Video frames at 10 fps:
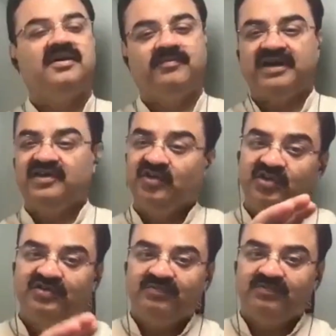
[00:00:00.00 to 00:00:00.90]
but
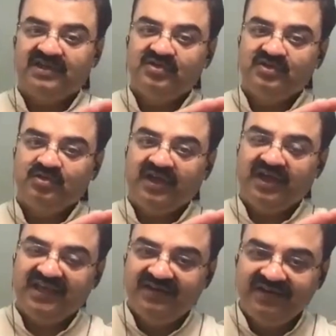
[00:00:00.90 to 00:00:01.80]
you do
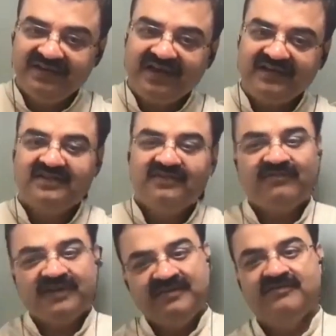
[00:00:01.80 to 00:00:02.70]
agree that the
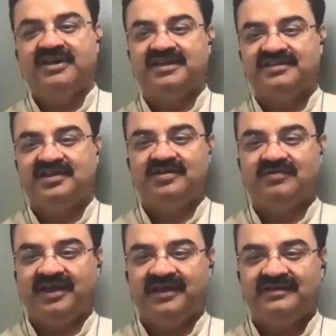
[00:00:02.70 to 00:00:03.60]
framework is
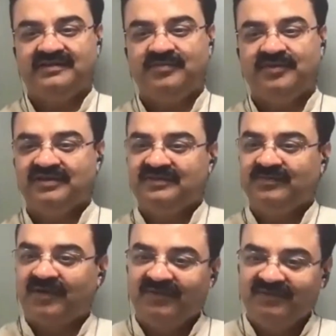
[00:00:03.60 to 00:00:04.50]
required, because the
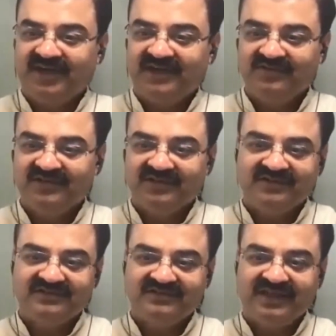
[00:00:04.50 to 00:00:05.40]
problem that you were
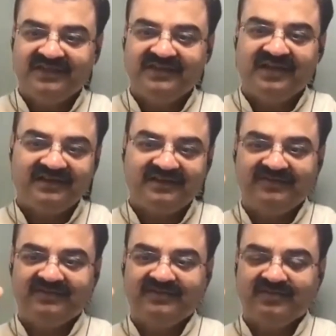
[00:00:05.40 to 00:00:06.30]
also saying that
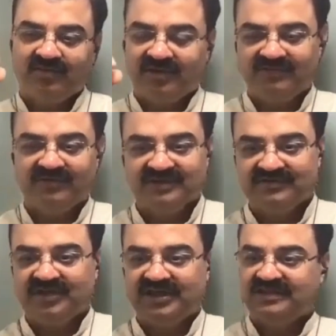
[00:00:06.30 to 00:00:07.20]
what
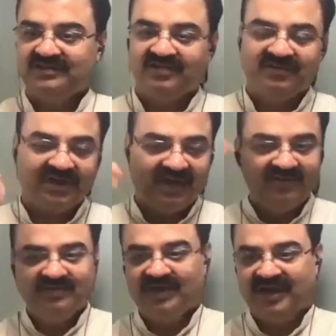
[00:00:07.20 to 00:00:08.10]
works, what does not work, how
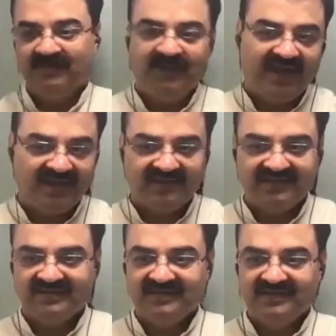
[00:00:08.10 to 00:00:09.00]
do I
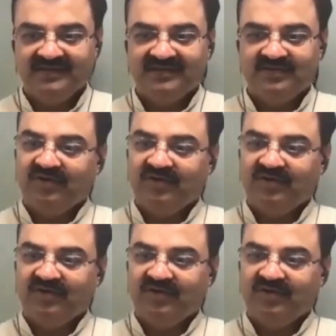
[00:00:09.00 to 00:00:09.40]
plan? So,